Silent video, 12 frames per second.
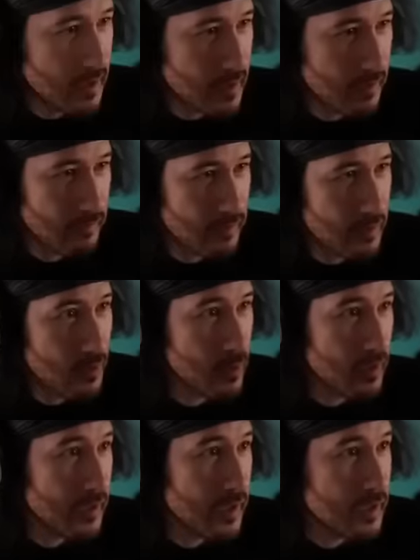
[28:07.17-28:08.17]
I think enough for the
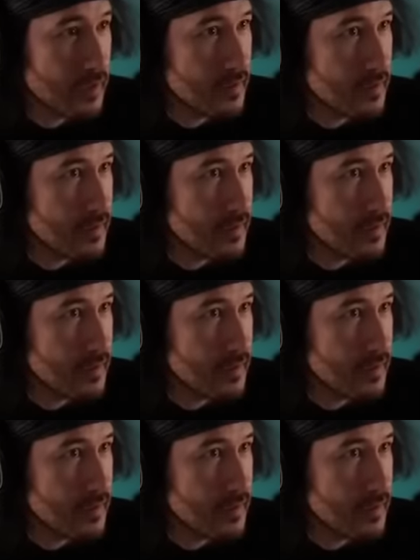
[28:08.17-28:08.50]
quota.